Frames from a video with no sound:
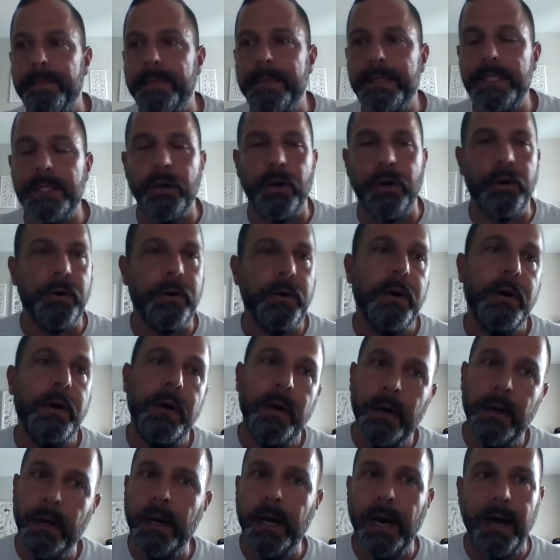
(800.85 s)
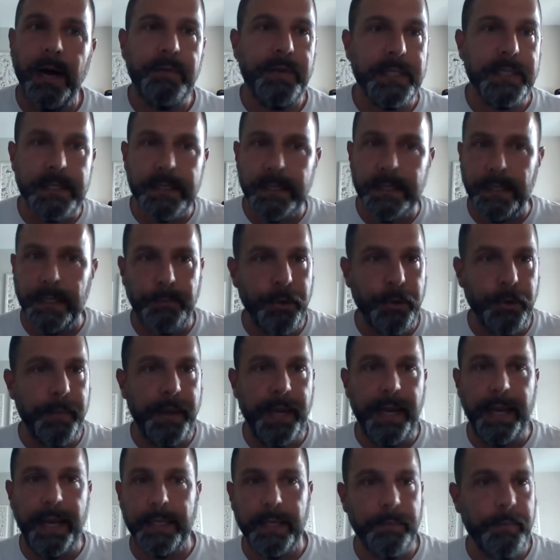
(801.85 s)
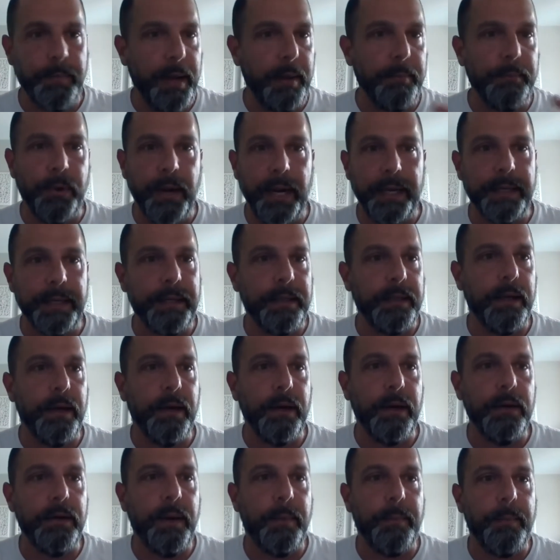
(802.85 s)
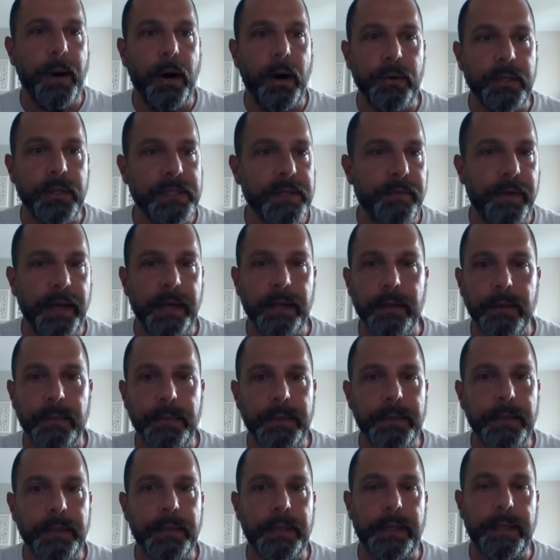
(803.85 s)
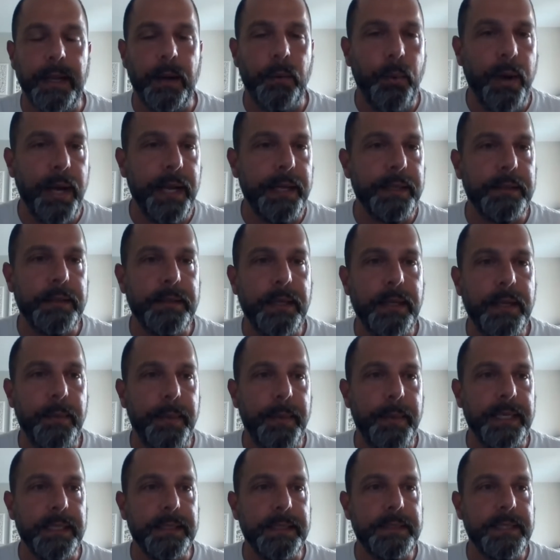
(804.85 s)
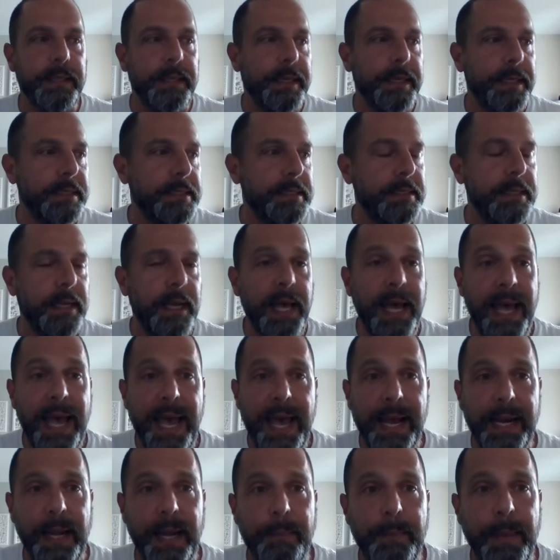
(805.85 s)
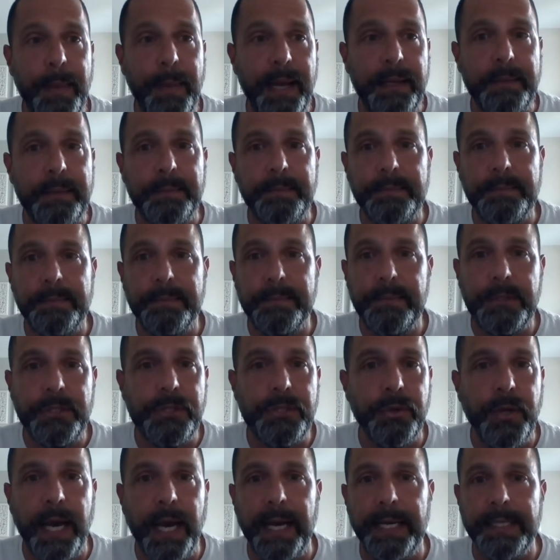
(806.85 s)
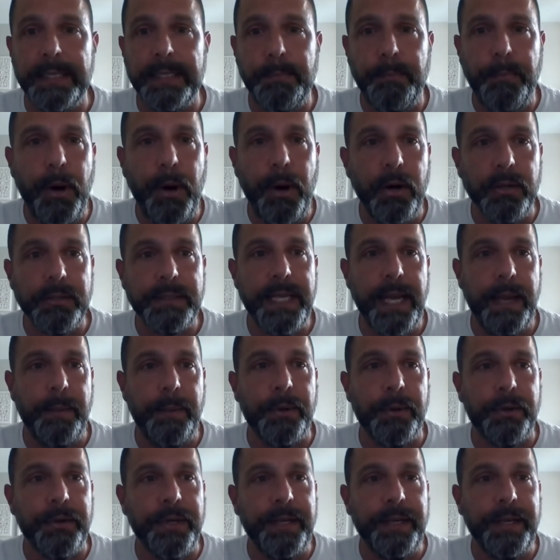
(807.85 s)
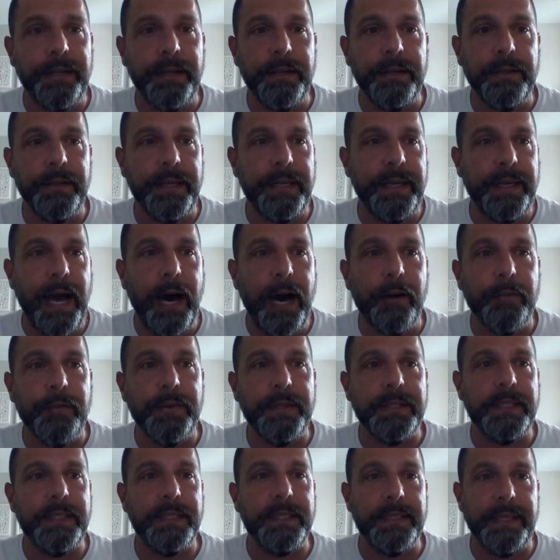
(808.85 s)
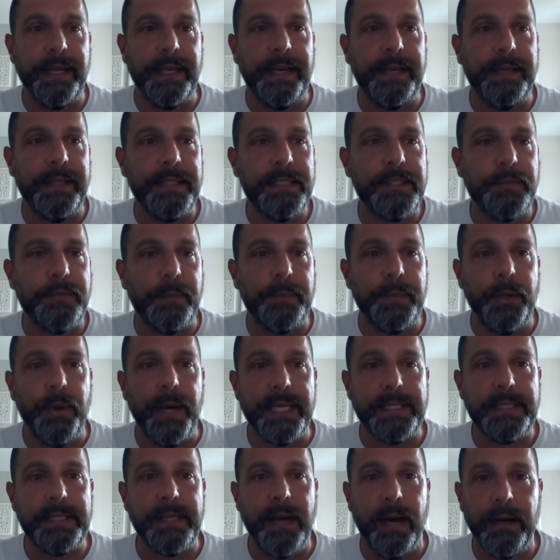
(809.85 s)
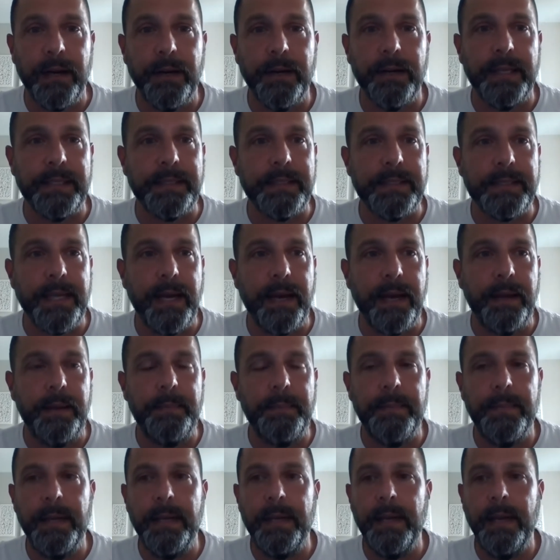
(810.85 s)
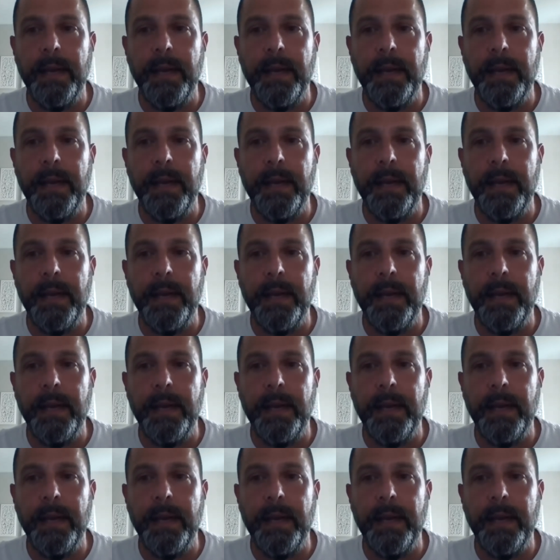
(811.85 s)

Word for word: So obviously I put my hand up, I'm ready to go. I'm always available. And I went committed to this. And I met two guys, Paul Tamberino and Alfred Kleinaitis from US soccer at the time.